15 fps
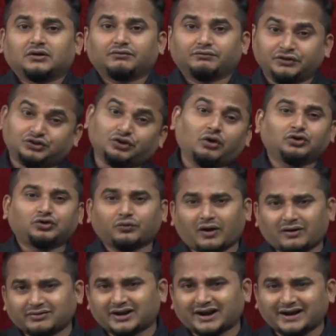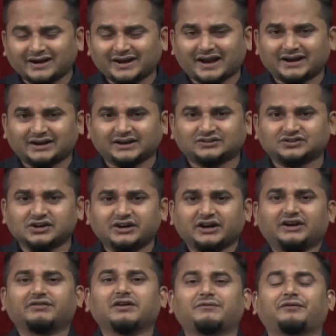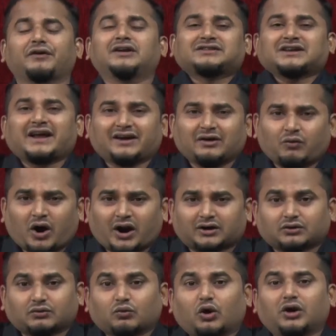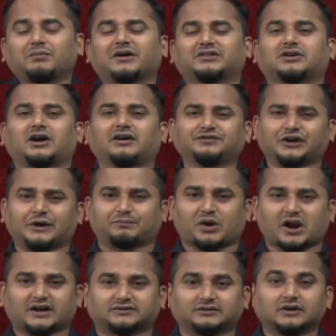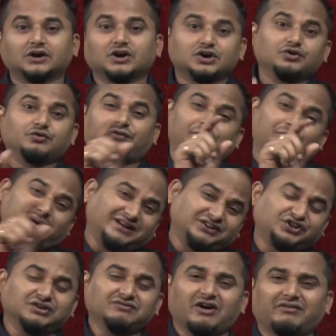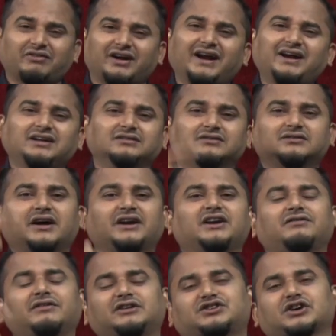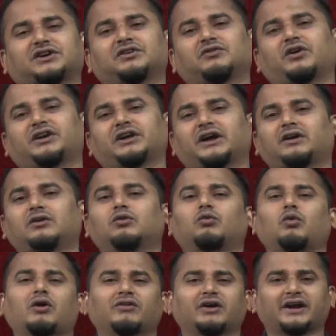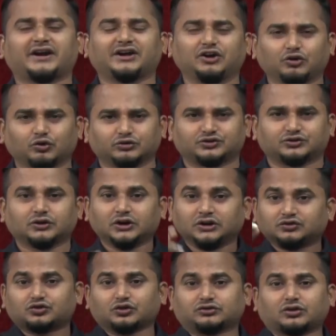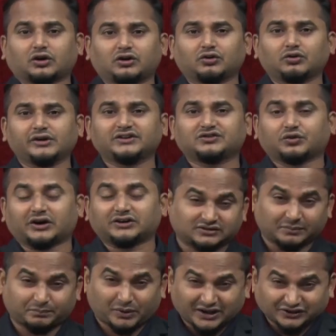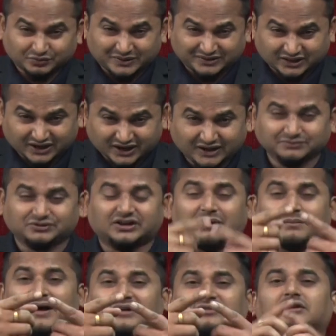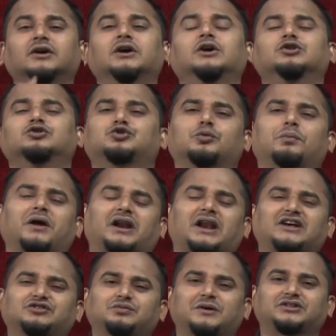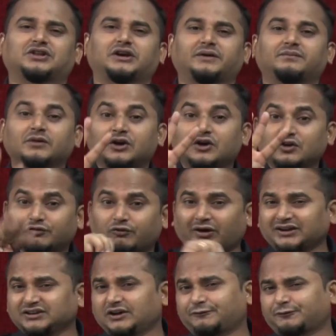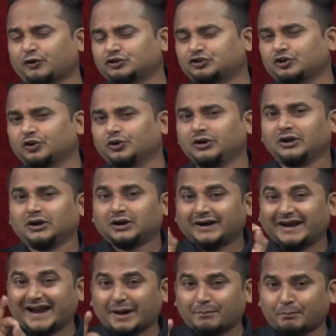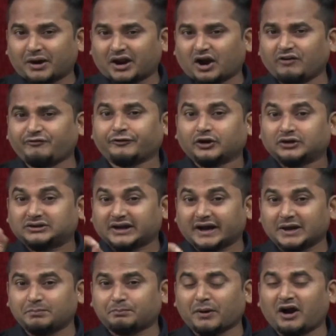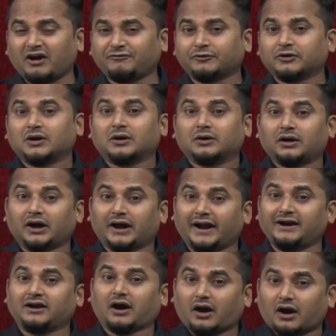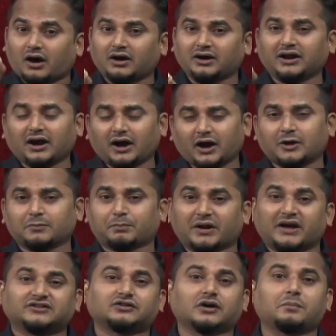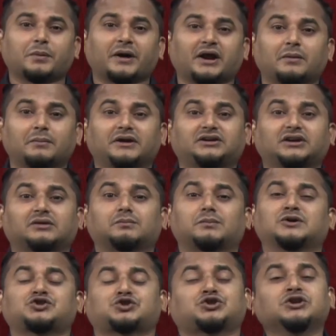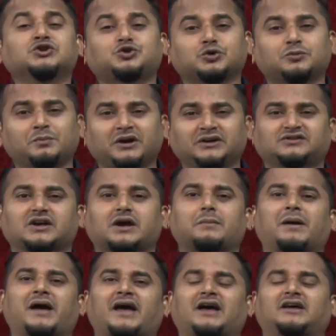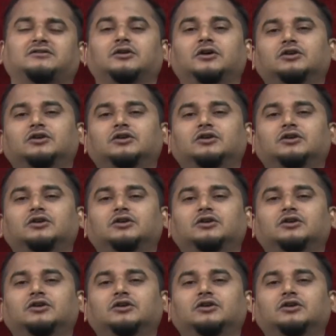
without overriding annotation, it will feels like a what? One method of subclass. If you mention override, then it will checking what here? Overriding rules. So third rule is what? Subclass method name same as superclass method name. What is the fourth rule? Number of, type of and order or place of parameter must and should be same as